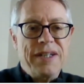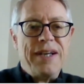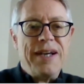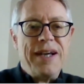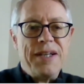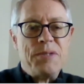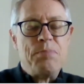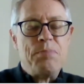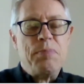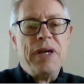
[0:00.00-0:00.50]

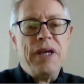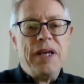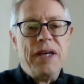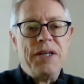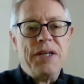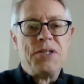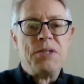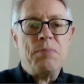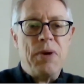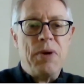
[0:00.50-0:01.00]
as being
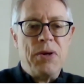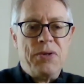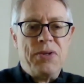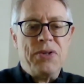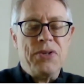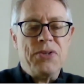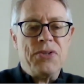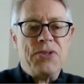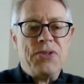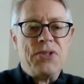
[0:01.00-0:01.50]

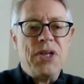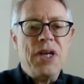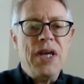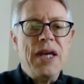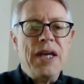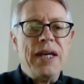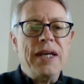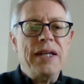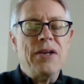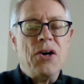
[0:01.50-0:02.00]
smokers
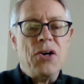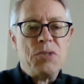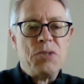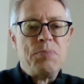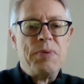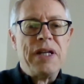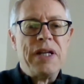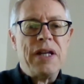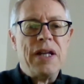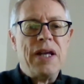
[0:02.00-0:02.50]
in
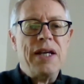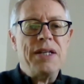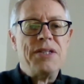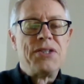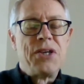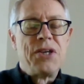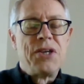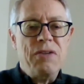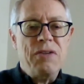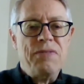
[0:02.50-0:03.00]
hospitalized
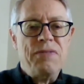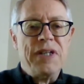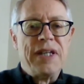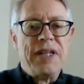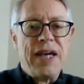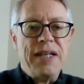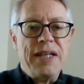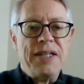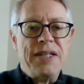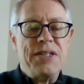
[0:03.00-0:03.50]
COVID
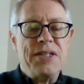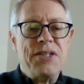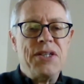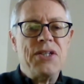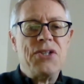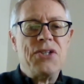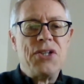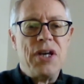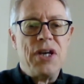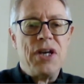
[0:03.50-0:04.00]
cases
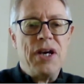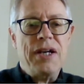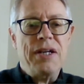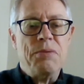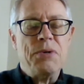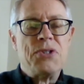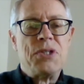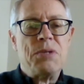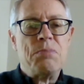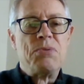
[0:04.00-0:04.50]
in China
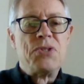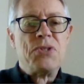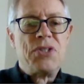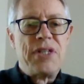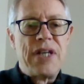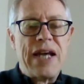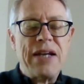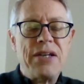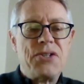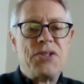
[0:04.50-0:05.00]
was
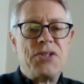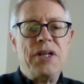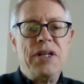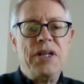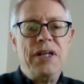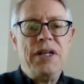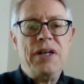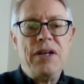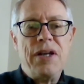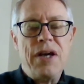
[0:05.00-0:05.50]

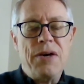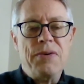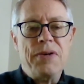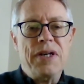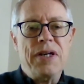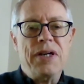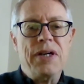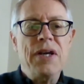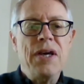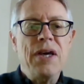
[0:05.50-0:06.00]
substantially
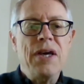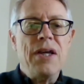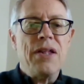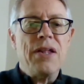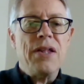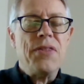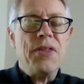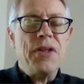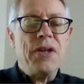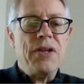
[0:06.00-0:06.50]
lower
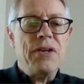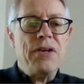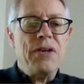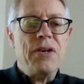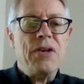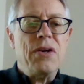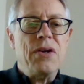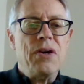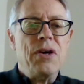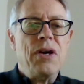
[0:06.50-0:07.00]

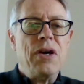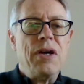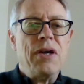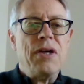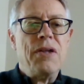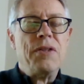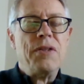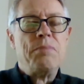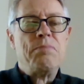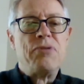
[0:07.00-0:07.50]
than
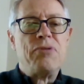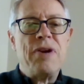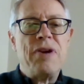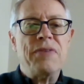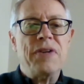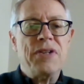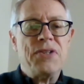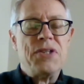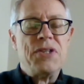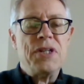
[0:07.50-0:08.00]
the
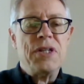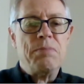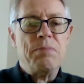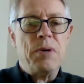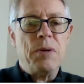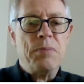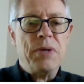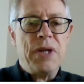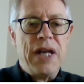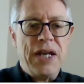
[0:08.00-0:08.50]
prevalence in the
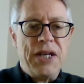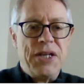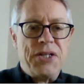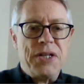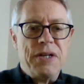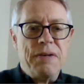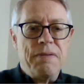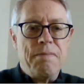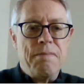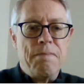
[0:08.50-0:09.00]
population.